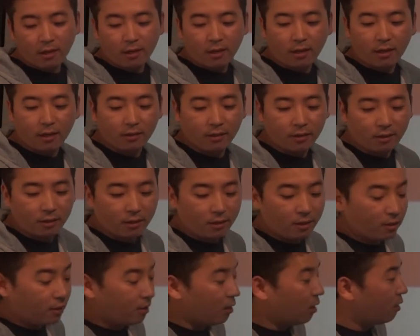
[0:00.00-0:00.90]
and the
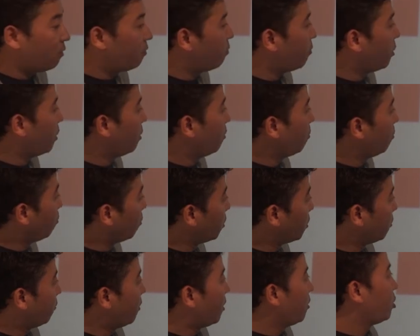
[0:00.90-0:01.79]
Canadian government
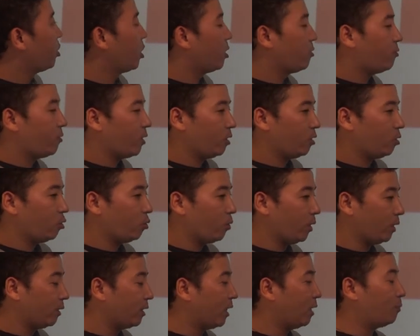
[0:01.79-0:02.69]
was very generous to
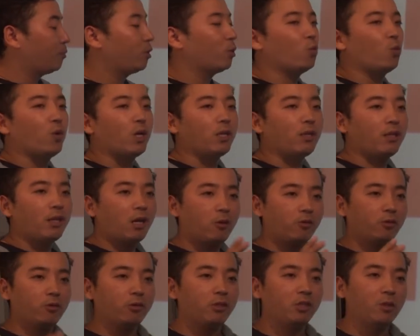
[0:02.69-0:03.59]
accept
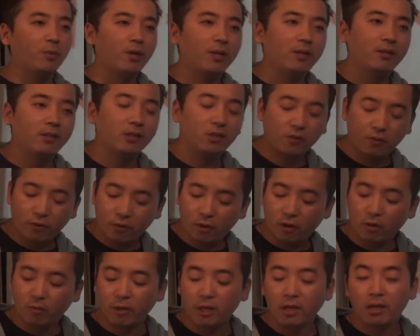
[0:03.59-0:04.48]
1,000 Tibetans
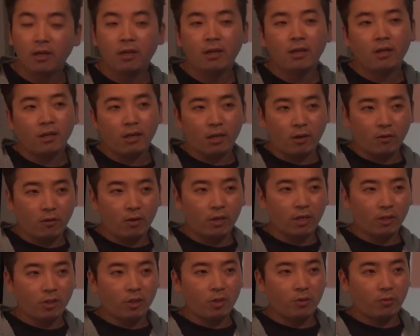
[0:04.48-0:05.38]
from
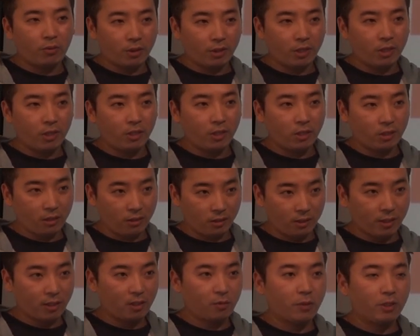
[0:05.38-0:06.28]
Arunachal Pradesh,
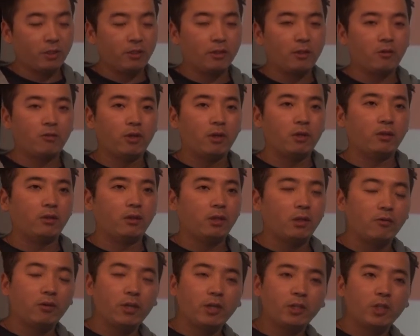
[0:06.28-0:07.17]
settlements in
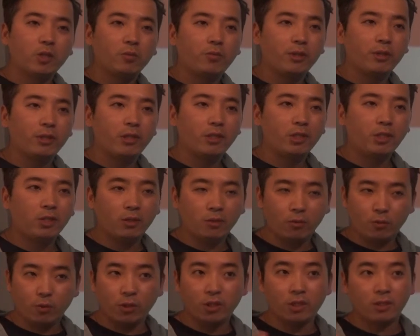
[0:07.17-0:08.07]
Arunachal Pradesh,
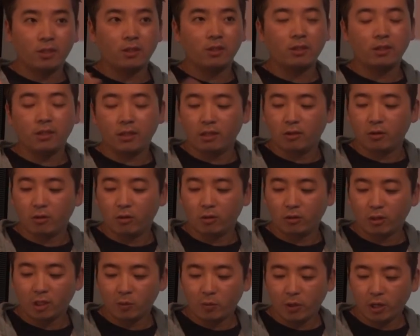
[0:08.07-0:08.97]
which is in
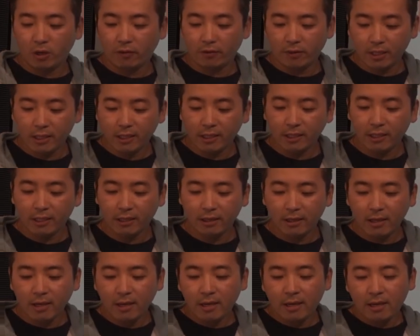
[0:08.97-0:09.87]
northeast part of
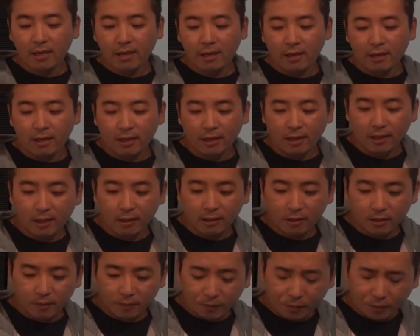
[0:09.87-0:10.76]
India.
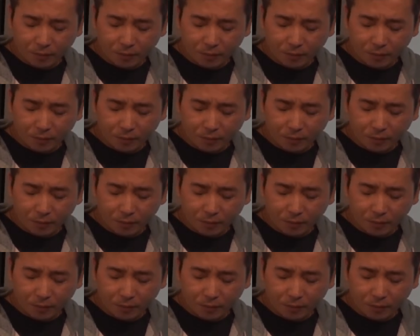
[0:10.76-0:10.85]
And